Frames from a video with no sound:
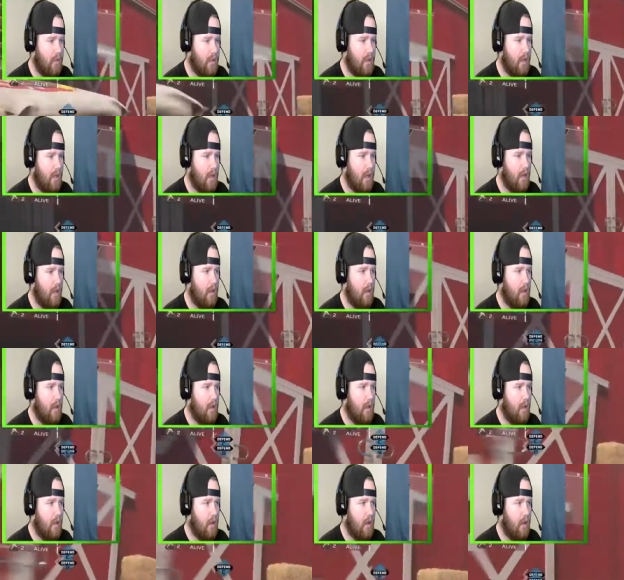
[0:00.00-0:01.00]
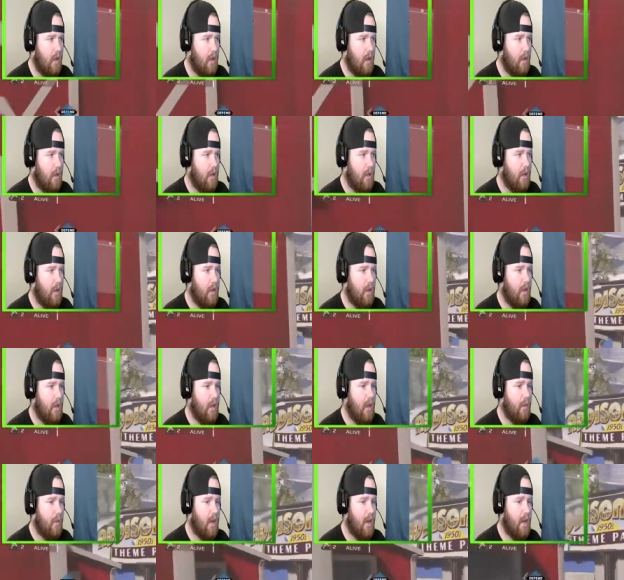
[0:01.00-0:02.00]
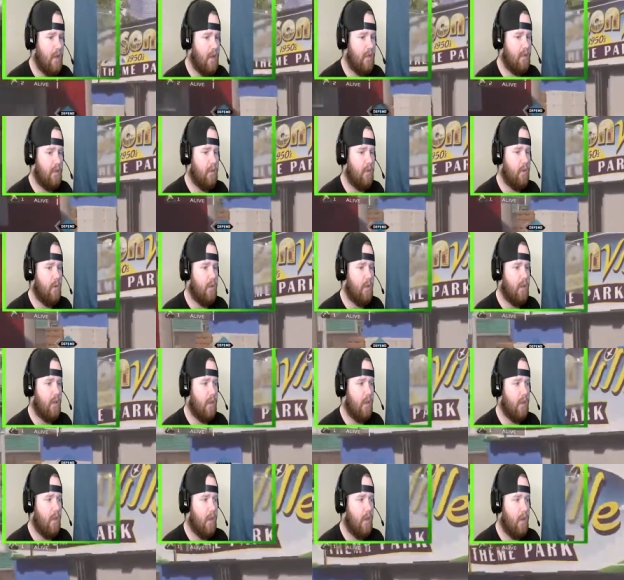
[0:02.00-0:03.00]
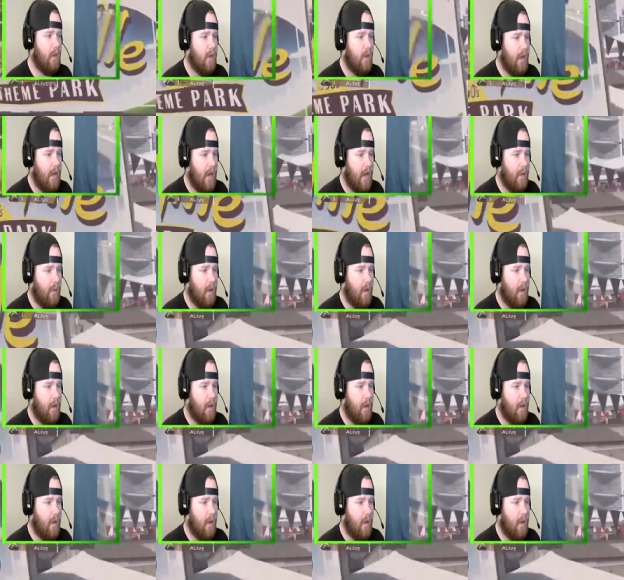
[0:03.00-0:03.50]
see, how the heck did they get behind us so quickly? And I have my